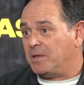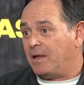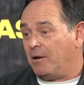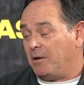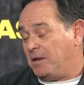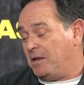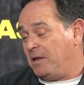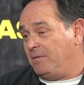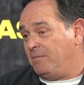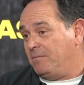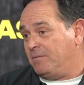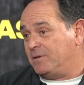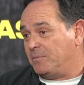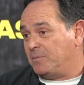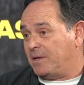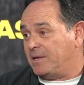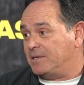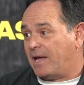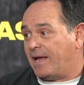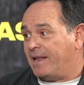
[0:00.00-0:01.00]

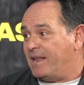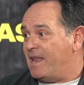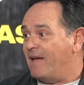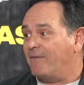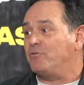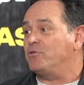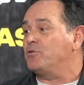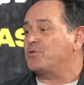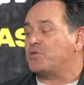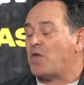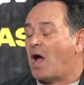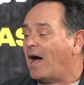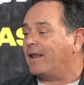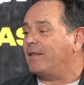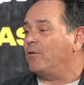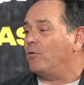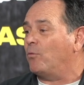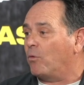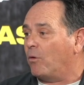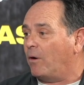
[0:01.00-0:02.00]
things I never
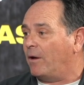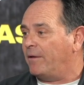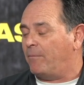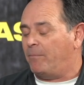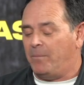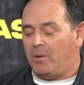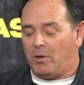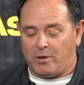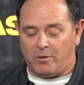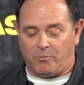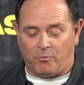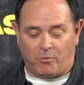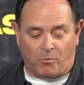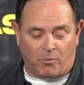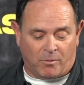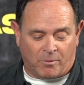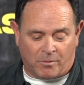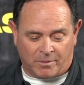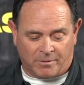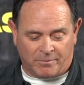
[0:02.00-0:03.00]
thought in a
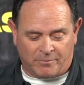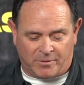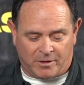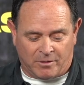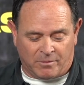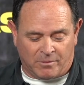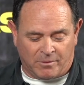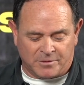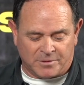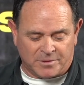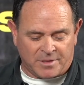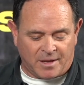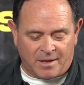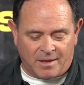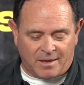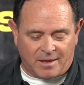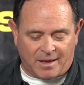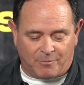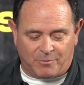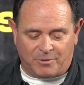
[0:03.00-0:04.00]
million years
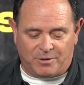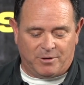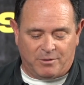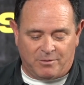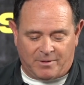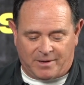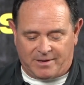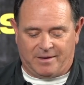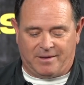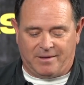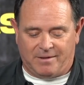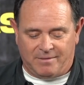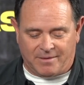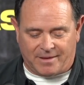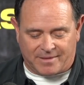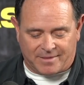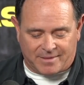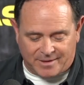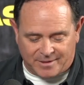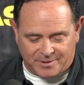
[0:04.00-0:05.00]
I would do. I did,
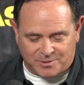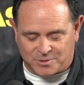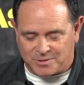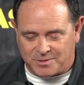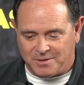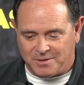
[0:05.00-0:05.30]
like this.